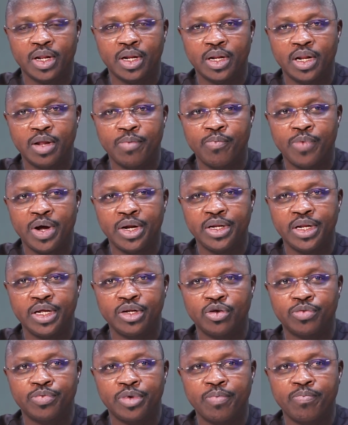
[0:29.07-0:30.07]
The
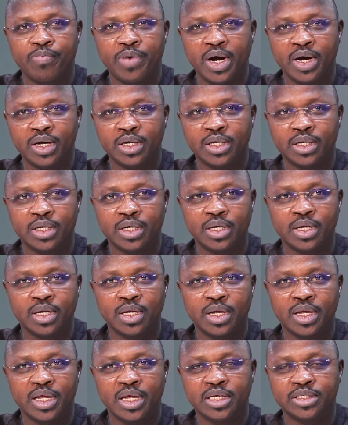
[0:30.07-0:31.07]
mandate of the bank
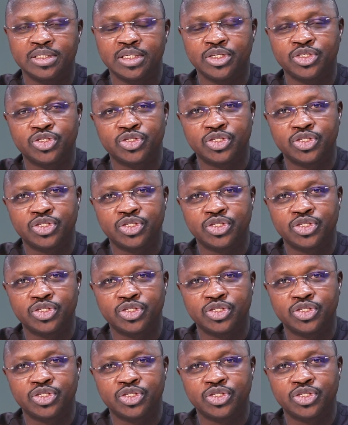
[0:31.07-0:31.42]
is